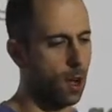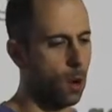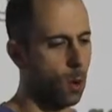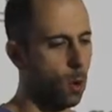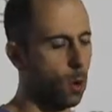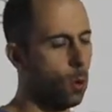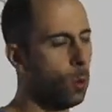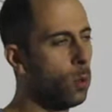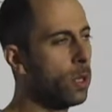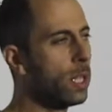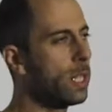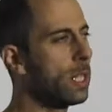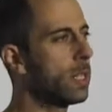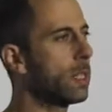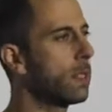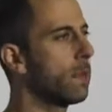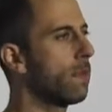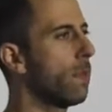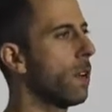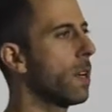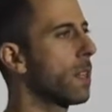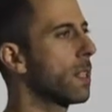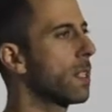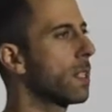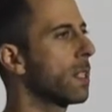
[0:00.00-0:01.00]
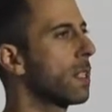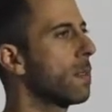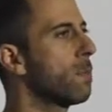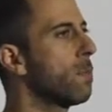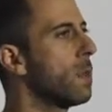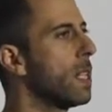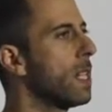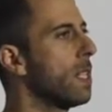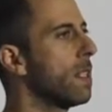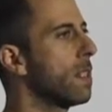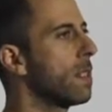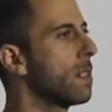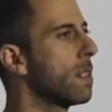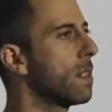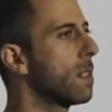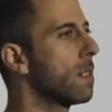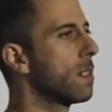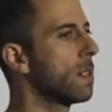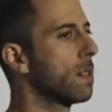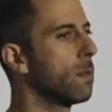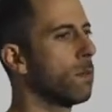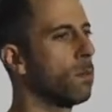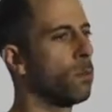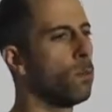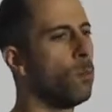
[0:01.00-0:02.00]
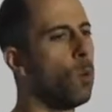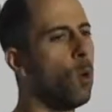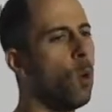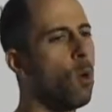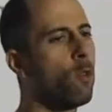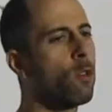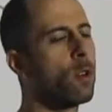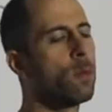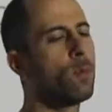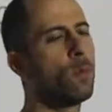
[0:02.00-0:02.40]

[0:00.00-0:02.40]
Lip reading: All these devices mean that more